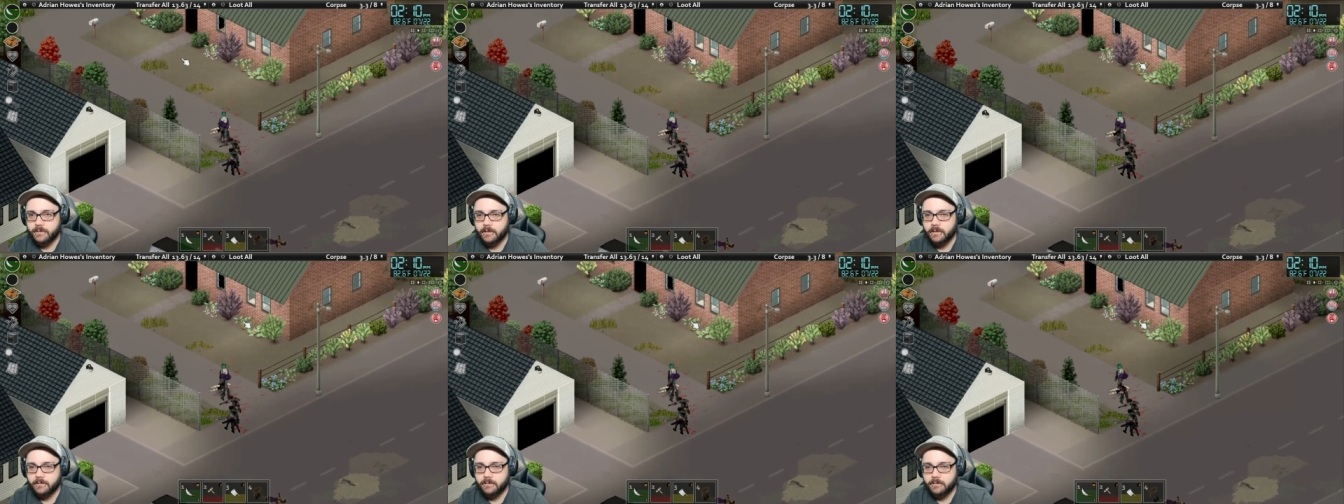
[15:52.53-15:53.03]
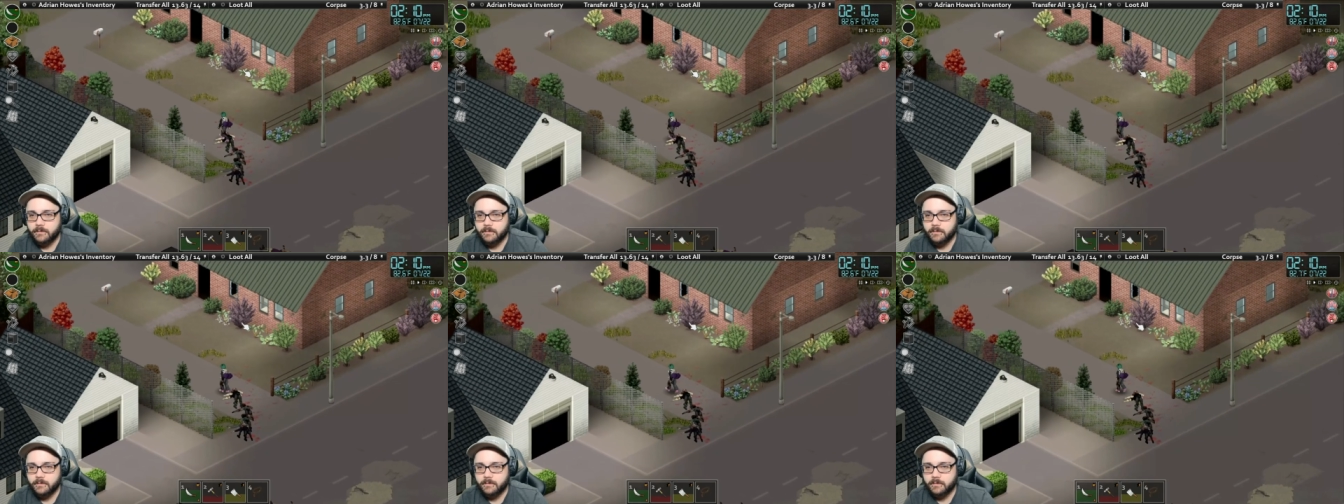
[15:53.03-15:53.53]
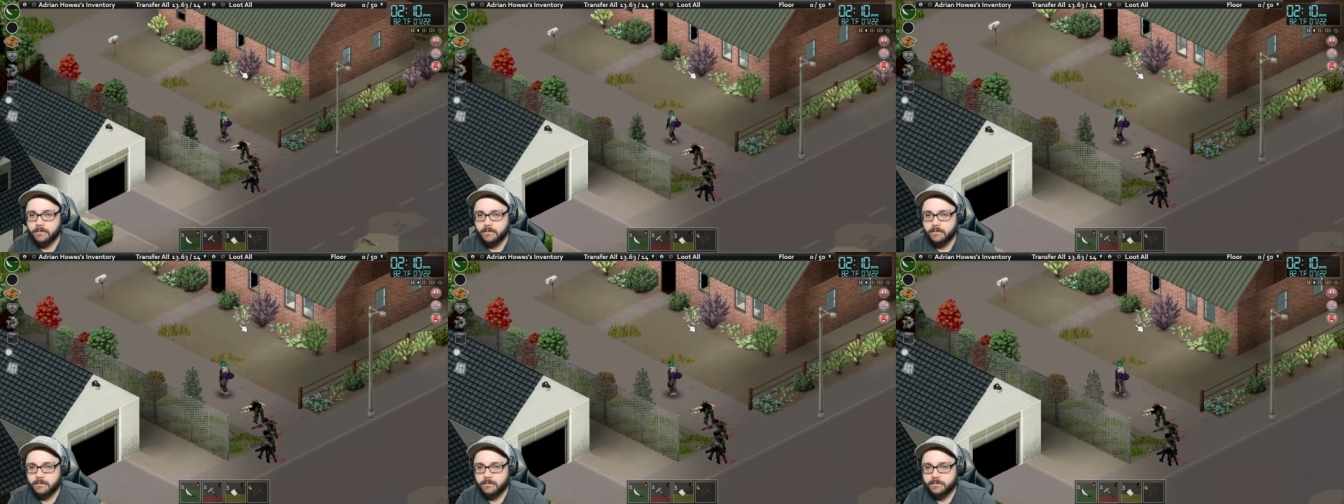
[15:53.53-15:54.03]
Okay.
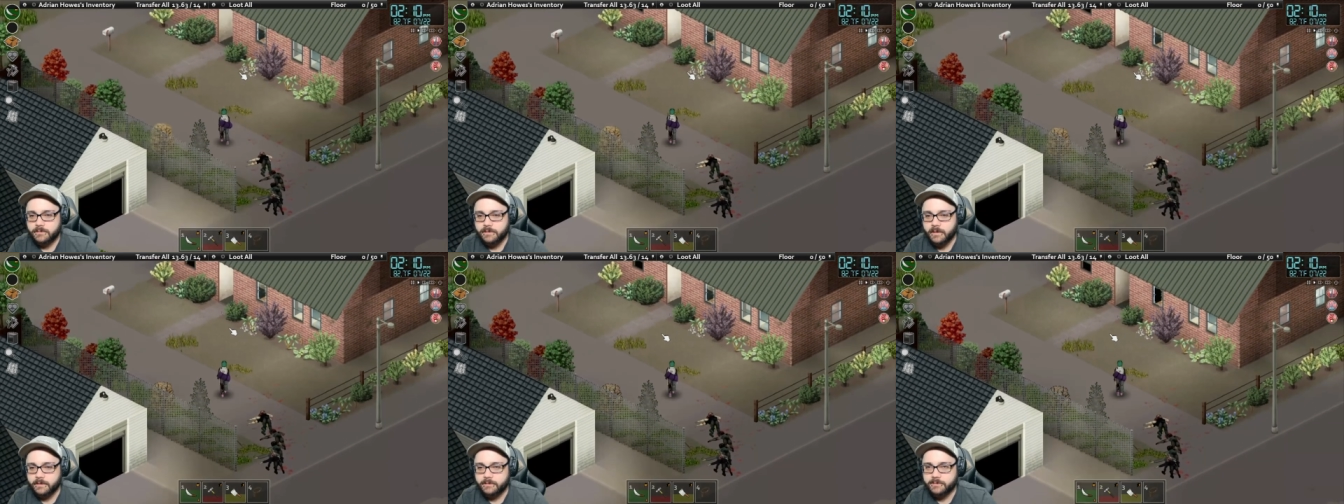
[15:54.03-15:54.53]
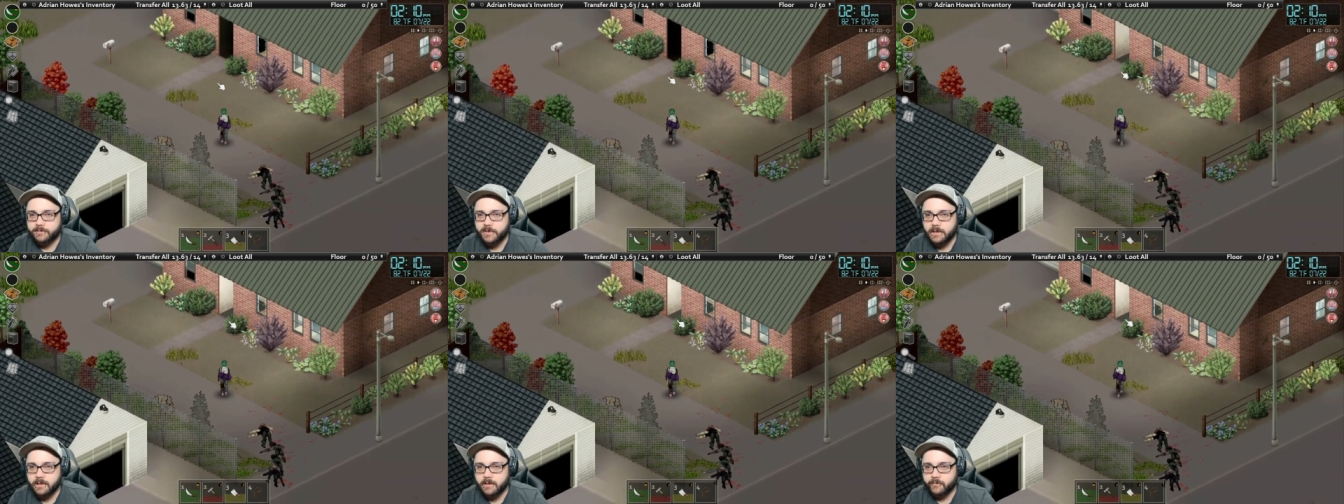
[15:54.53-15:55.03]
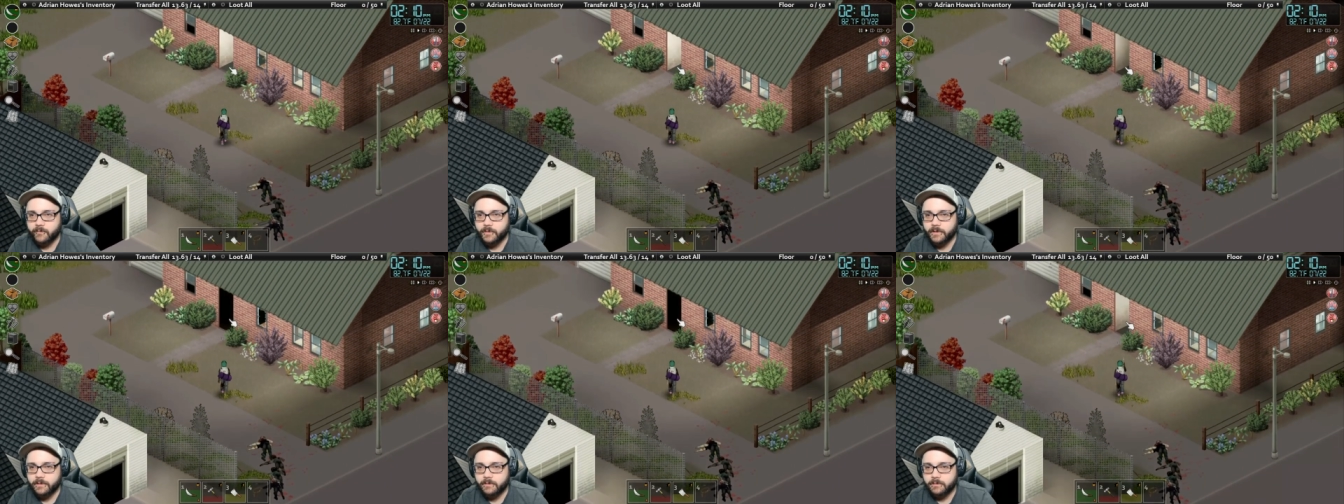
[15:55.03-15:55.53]
Yeah, let's be careful
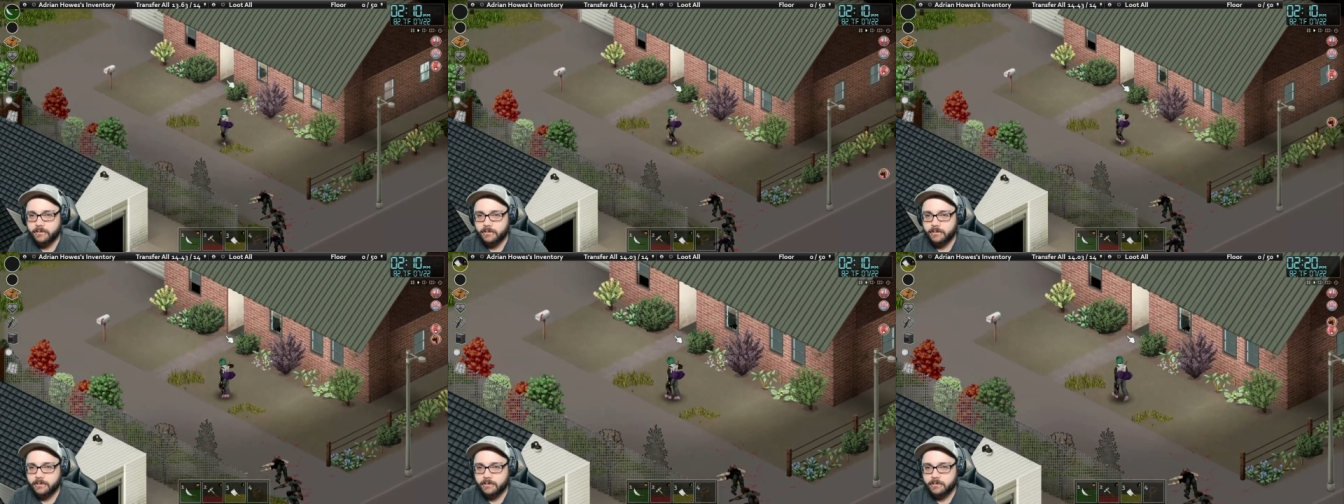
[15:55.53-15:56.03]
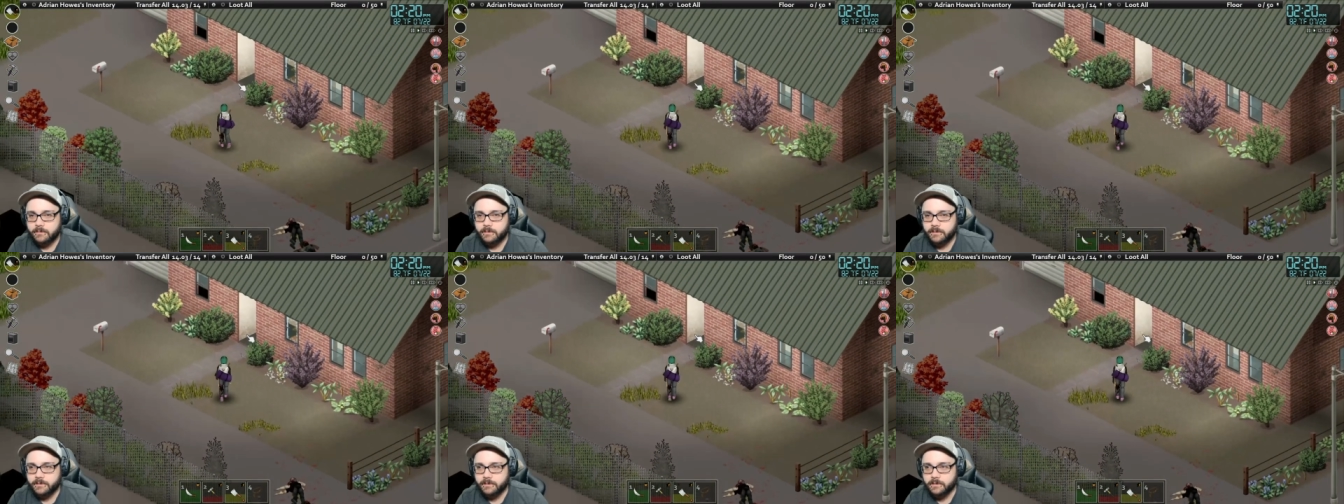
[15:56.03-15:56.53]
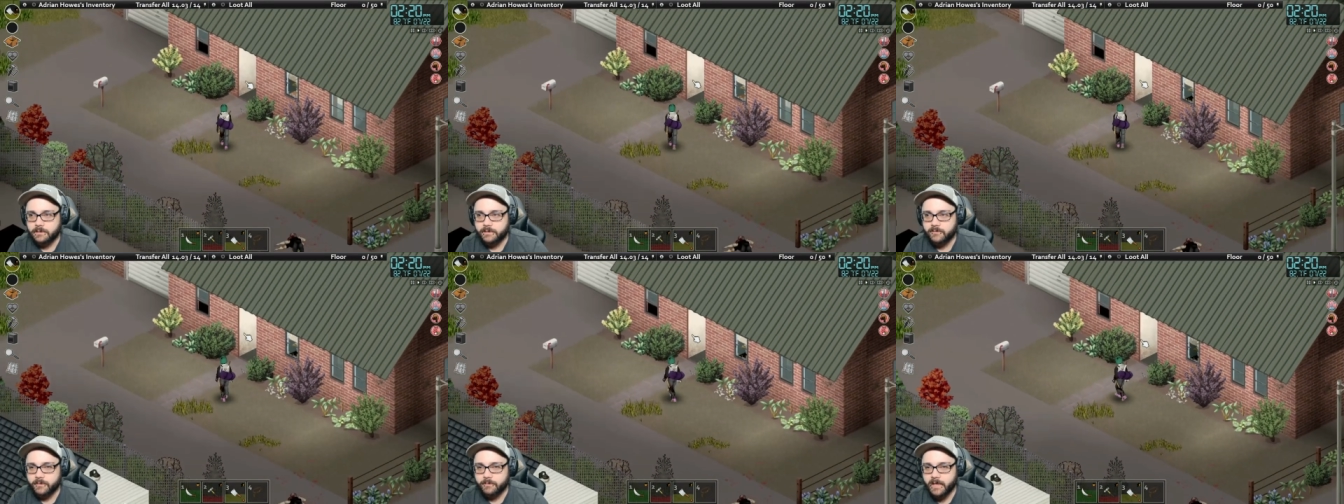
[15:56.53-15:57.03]
here. Get the
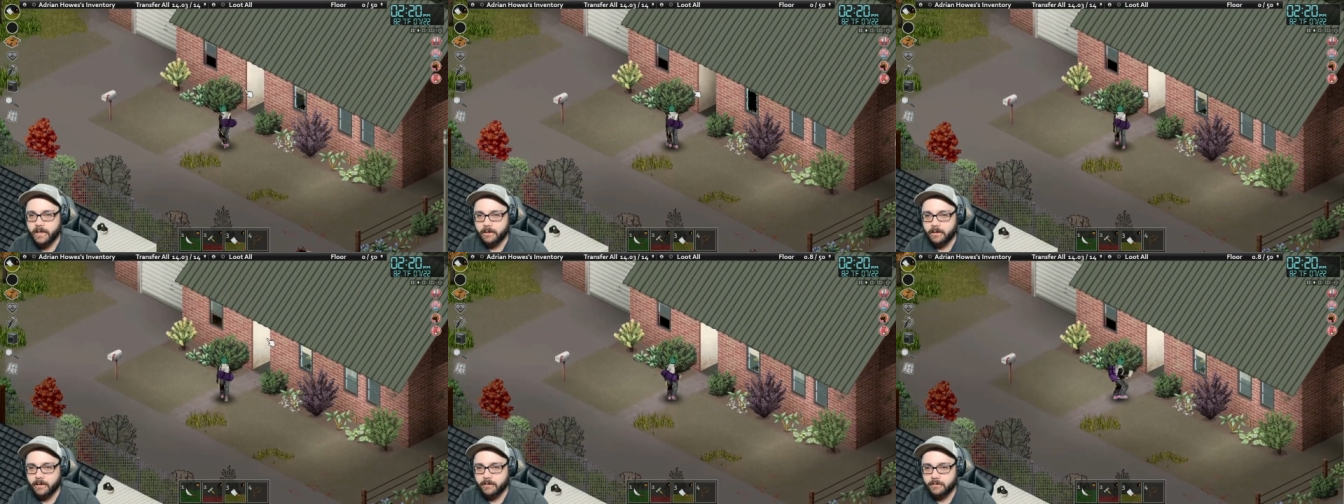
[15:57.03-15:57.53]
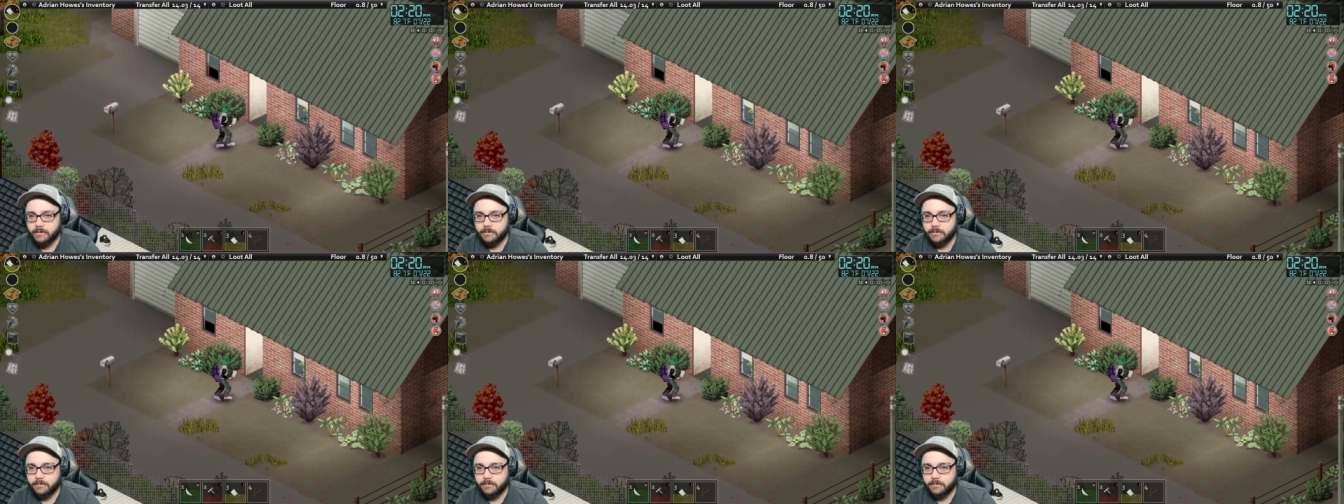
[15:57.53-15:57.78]
cleaver back out.